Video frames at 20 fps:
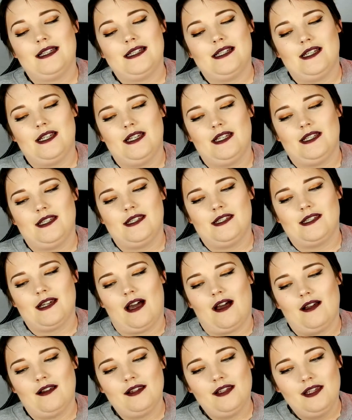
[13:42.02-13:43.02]

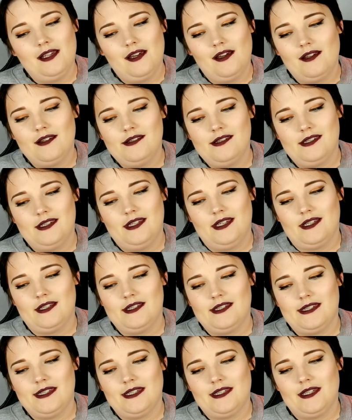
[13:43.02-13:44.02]
Idéalia
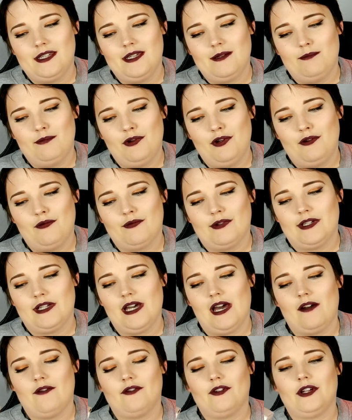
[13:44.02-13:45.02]
Skin Sleep
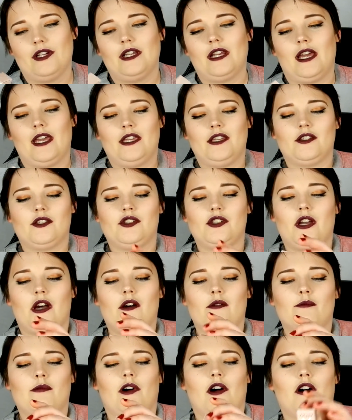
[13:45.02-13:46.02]
Recovery Night
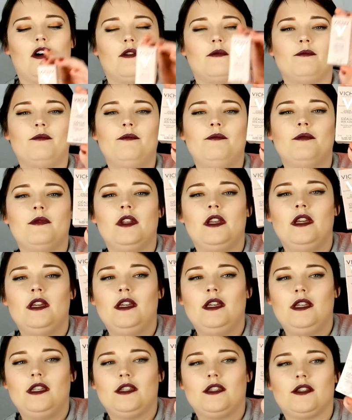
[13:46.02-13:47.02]
Gel-Balm.
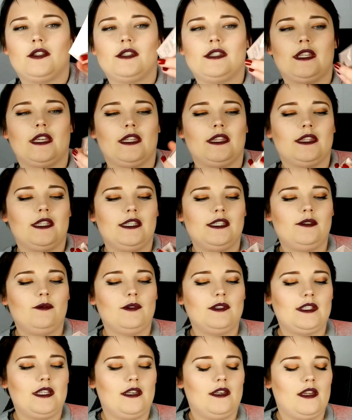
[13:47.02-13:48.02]
Looks like this
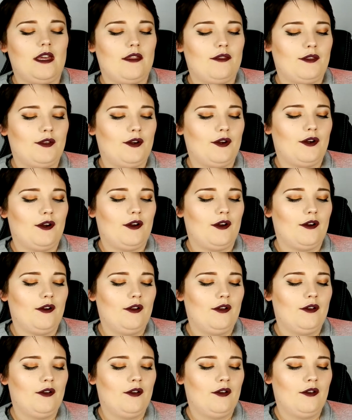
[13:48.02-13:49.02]
was another,
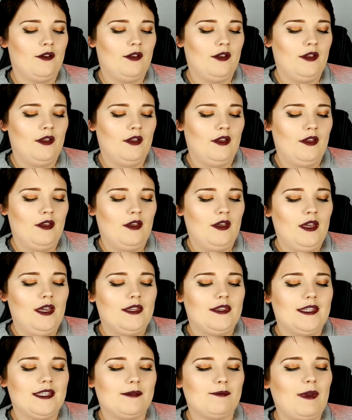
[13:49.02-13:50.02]

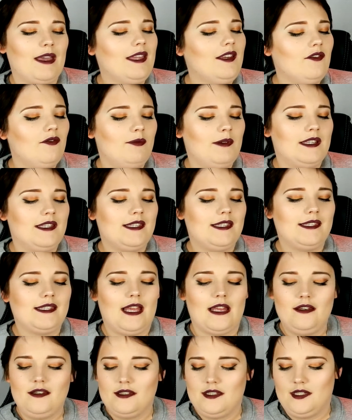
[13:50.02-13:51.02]
this might have been
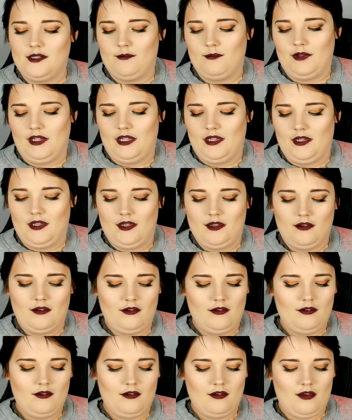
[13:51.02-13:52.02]
sent to me,
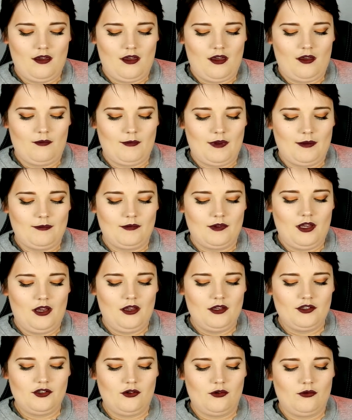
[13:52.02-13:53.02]
I'm
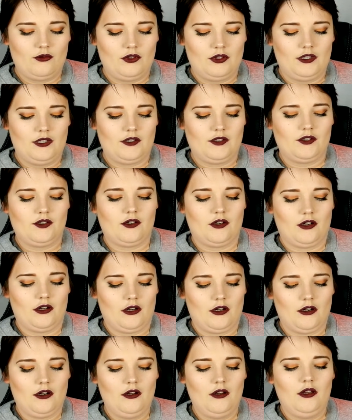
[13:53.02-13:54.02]
not totally
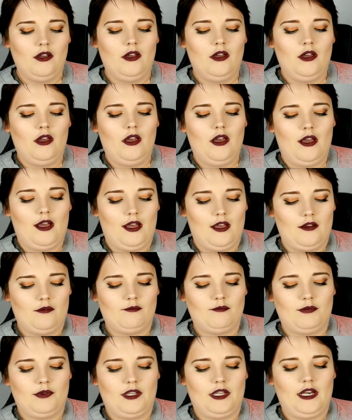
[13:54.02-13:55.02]
sure,
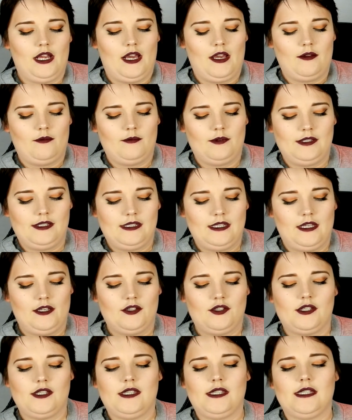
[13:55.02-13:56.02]
but I was
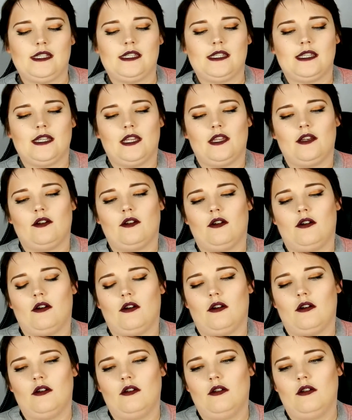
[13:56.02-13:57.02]
sent just this
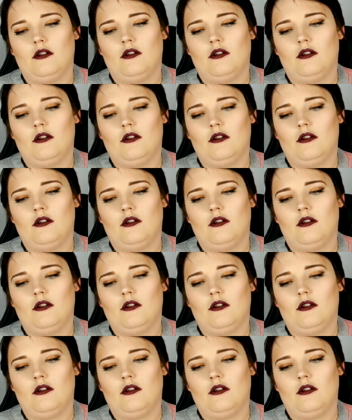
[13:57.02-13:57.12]
little